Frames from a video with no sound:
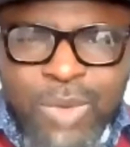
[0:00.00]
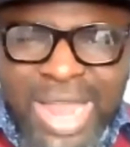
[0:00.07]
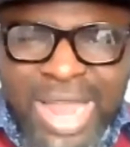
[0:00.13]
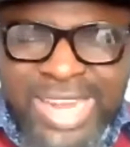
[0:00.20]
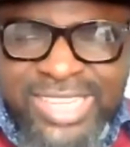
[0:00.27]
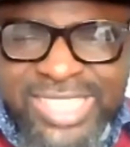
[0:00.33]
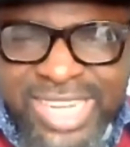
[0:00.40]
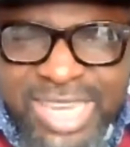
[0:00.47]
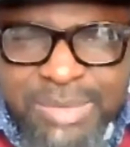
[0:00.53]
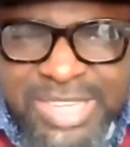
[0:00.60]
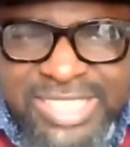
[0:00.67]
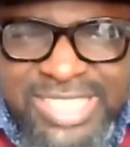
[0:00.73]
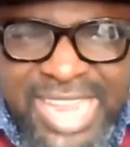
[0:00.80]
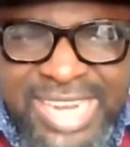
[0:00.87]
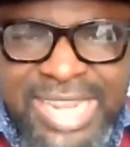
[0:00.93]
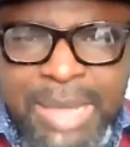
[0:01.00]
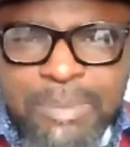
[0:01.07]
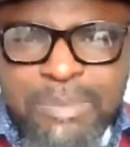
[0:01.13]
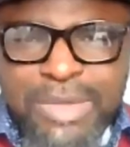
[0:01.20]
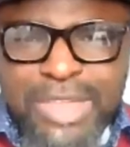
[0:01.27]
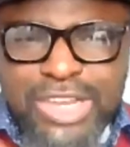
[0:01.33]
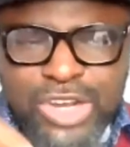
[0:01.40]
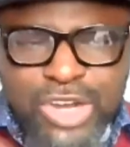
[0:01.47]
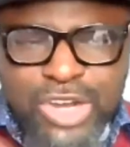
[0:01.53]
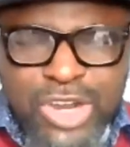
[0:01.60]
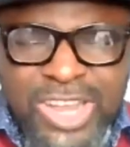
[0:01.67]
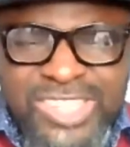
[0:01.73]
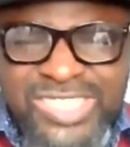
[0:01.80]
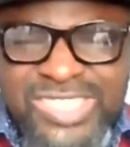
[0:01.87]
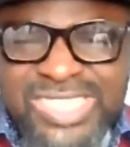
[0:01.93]
Why did she keep the child there?
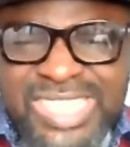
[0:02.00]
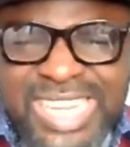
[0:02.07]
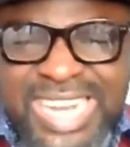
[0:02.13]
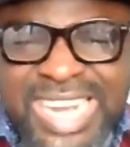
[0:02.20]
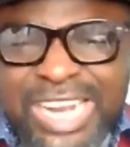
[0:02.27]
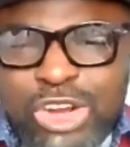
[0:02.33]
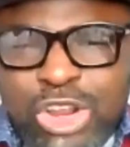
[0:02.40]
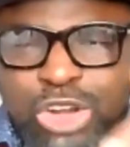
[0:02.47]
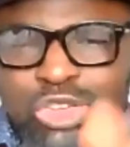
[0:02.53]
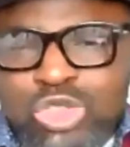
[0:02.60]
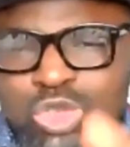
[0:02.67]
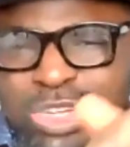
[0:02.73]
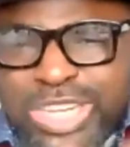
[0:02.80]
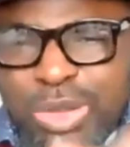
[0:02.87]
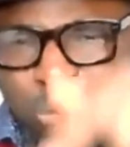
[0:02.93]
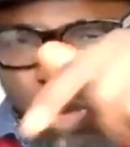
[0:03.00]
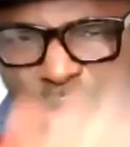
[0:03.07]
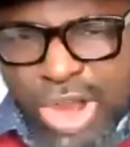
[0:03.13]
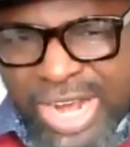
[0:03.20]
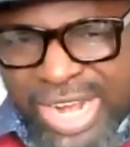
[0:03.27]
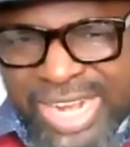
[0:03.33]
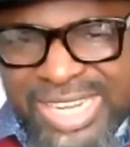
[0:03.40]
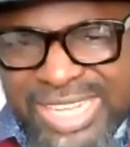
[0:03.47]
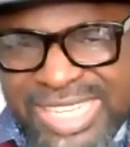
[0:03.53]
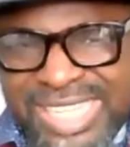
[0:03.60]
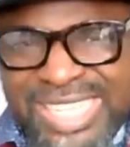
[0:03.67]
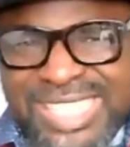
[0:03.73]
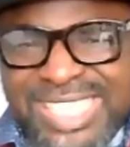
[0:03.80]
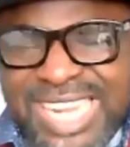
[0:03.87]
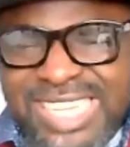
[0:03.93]
Because she cannot do the work
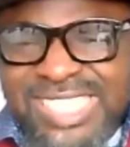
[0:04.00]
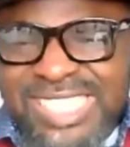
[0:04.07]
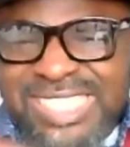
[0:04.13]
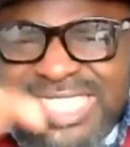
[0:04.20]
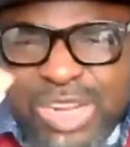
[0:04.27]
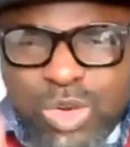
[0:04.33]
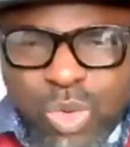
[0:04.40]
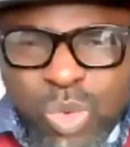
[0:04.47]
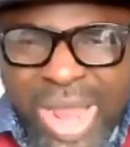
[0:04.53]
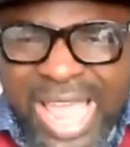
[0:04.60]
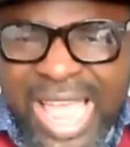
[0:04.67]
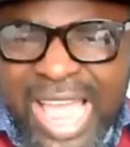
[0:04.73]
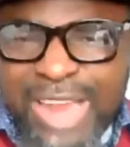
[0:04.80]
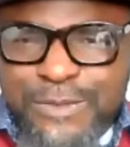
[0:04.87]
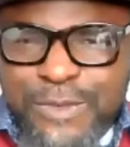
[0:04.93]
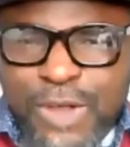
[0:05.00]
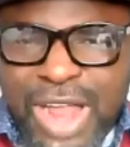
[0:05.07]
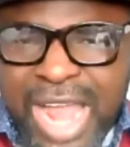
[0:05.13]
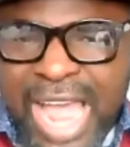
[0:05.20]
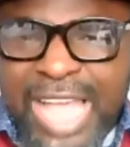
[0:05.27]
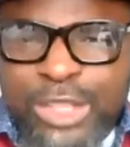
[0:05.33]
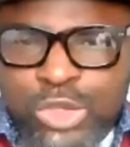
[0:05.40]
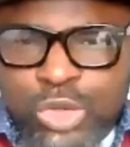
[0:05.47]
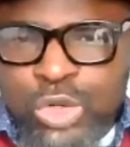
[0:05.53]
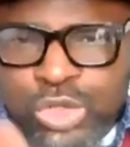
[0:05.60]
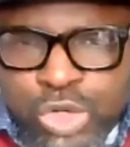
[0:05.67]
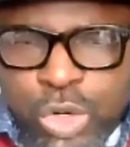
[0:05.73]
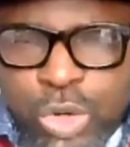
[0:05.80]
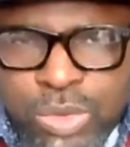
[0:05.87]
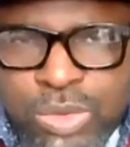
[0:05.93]
that is required for her
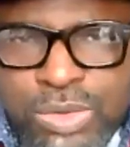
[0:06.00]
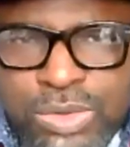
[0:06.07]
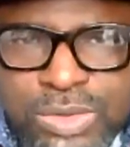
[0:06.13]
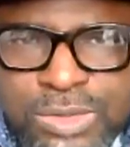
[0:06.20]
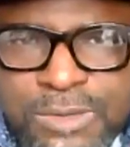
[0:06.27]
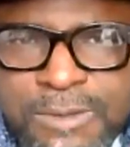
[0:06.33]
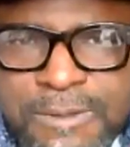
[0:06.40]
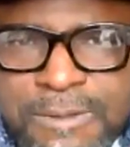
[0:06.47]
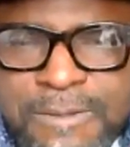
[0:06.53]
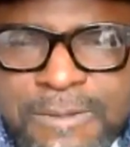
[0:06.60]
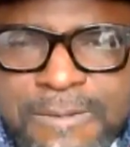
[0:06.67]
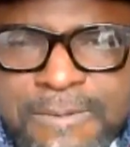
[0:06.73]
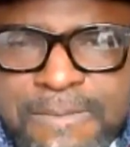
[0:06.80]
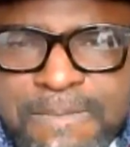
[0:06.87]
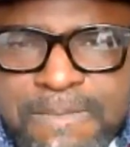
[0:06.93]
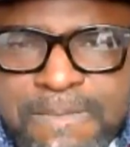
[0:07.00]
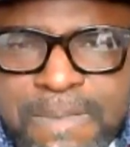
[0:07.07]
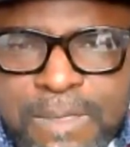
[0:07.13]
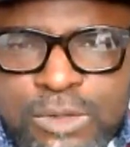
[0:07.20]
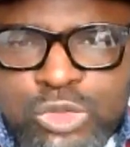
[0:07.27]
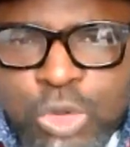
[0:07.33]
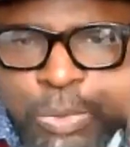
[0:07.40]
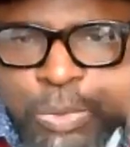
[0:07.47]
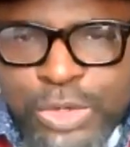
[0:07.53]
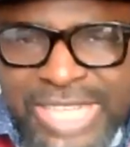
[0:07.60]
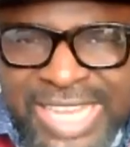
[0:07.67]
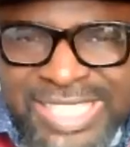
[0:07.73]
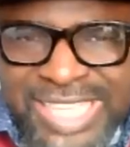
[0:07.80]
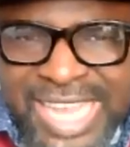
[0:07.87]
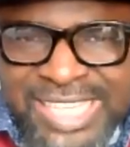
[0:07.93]
to do to
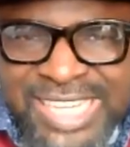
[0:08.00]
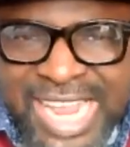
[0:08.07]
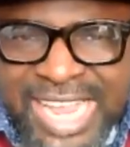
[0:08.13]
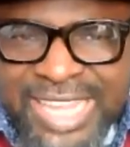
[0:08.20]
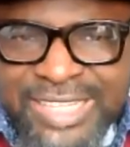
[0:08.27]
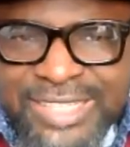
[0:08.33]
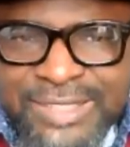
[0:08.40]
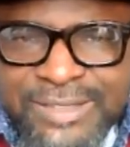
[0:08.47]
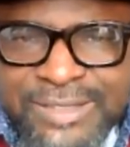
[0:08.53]
protect her child.